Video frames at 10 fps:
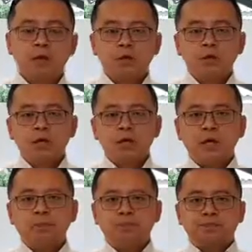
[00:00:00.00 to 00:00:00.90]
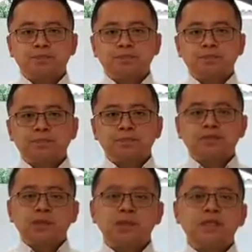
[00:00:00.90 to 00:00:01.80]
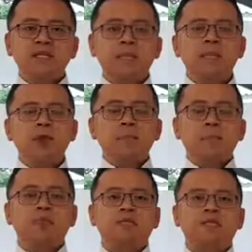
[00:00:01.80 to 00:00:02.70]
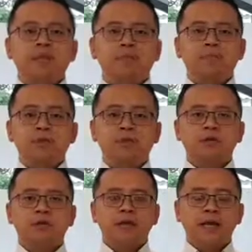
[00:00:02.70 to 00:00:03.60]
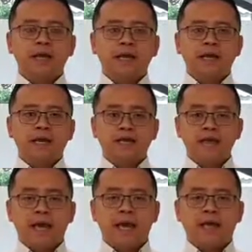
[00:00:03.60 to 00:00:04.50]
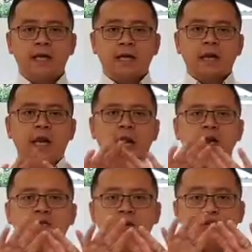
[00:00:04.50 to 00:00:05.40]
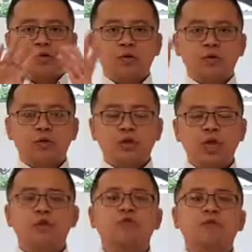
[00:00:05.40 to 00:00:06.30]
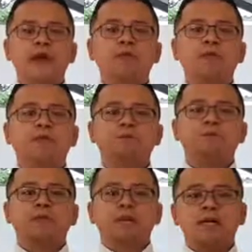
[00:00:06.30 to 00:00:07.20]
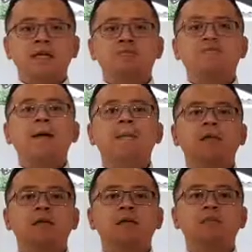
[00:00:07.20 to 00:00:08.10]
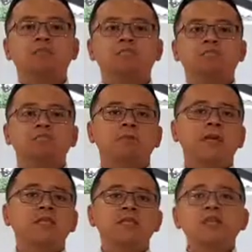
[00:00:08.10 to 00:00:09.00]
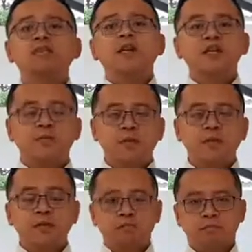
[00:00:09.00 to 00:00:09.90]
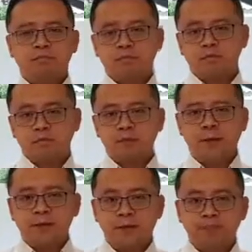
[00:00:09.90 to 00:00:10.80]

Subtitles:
So the term portfolio bond really is a life assurance contract. It is a wrapper. It is an investment wrapper.